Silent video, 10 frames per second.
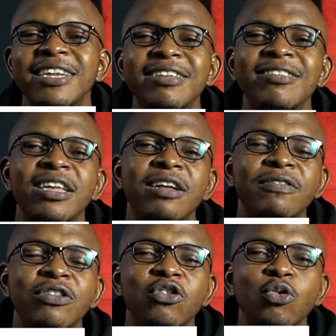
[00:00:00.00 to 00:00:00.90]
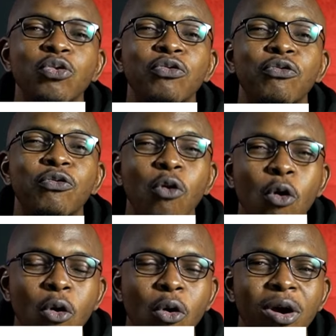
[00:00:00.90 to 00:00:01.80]
This NFT sold
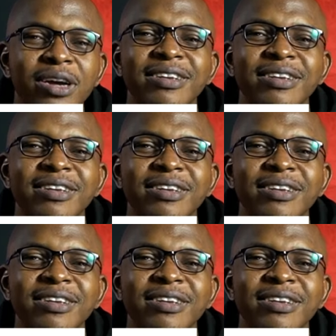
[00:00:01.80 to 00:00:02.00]
for